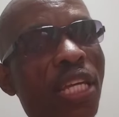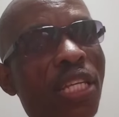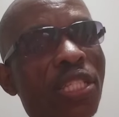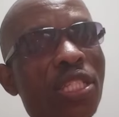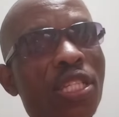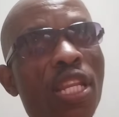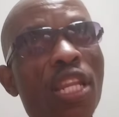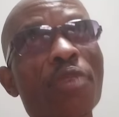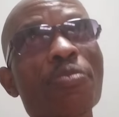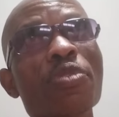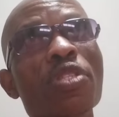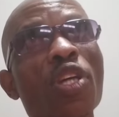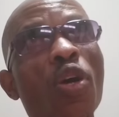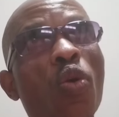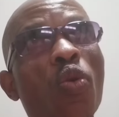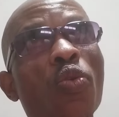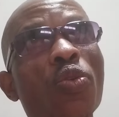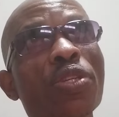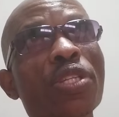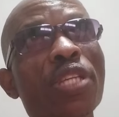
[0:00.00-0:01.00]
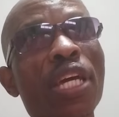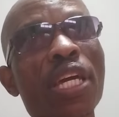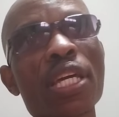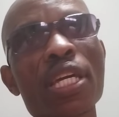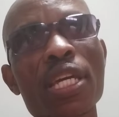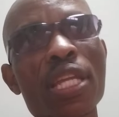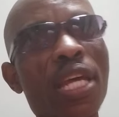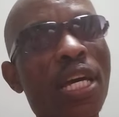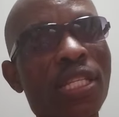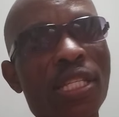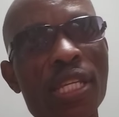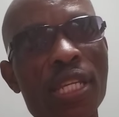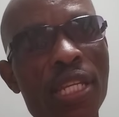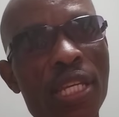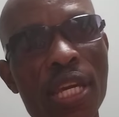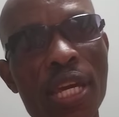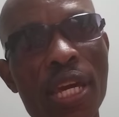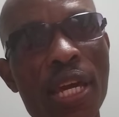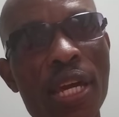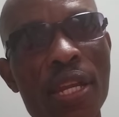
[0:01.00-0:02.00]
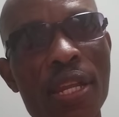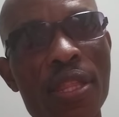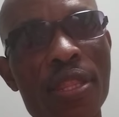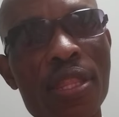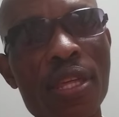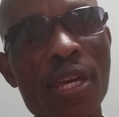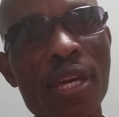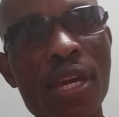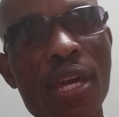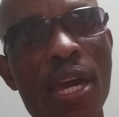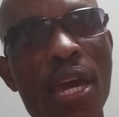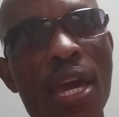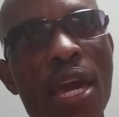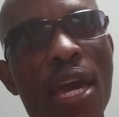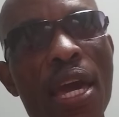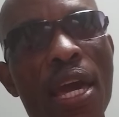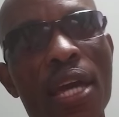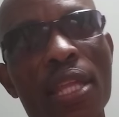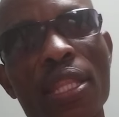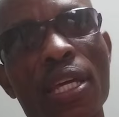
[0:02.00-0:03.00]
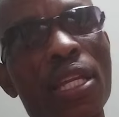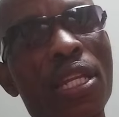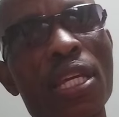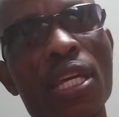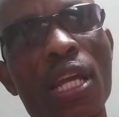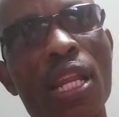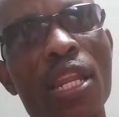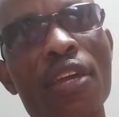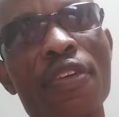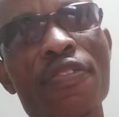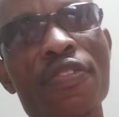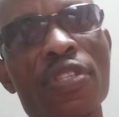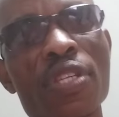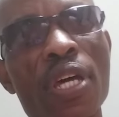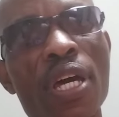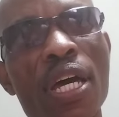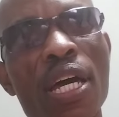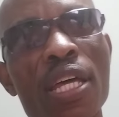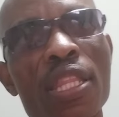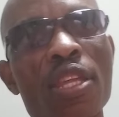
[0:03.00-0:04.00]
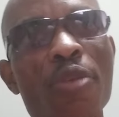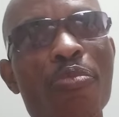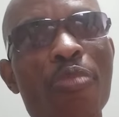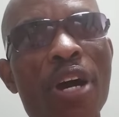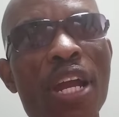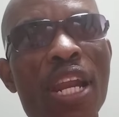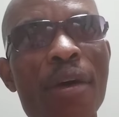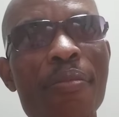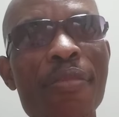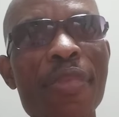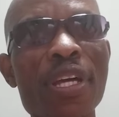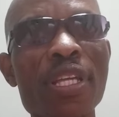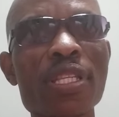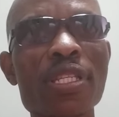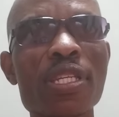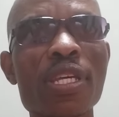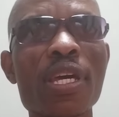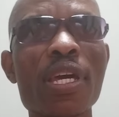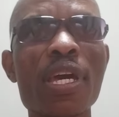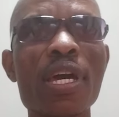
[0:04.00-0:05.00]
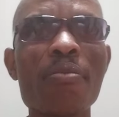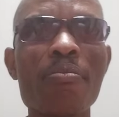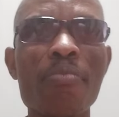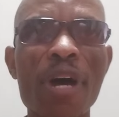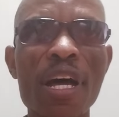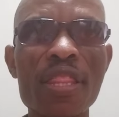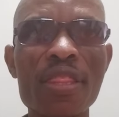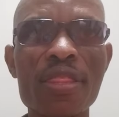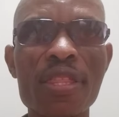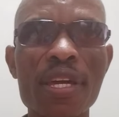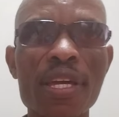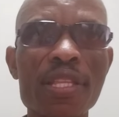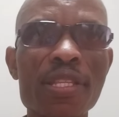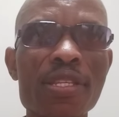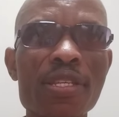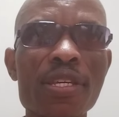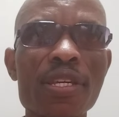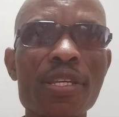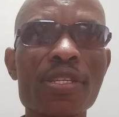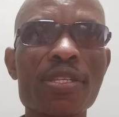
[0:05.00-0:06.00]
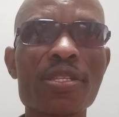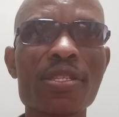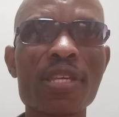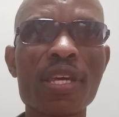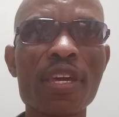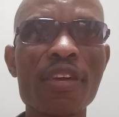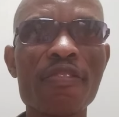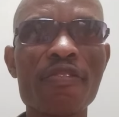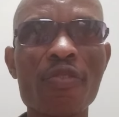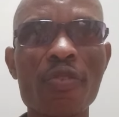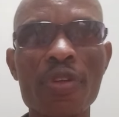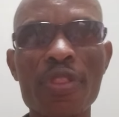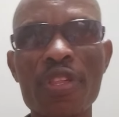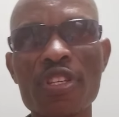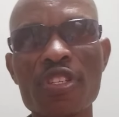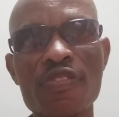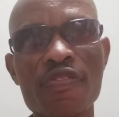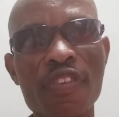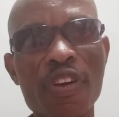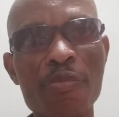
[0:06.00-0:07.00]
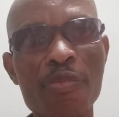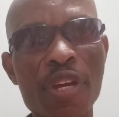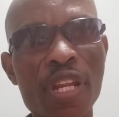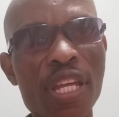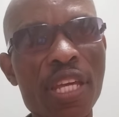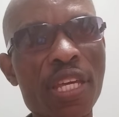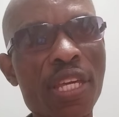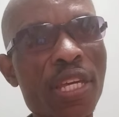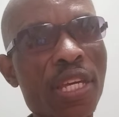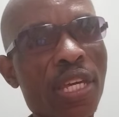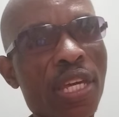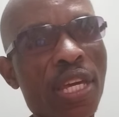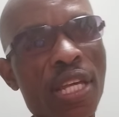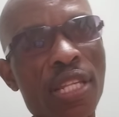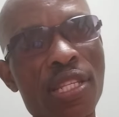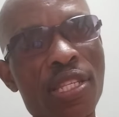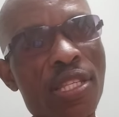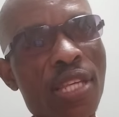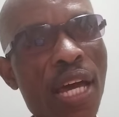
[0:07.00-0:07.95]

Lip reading: he sleeps the whole day, he doesn't hear anything, and then he leaves the parliament. Month end, he's safe with his family, he gets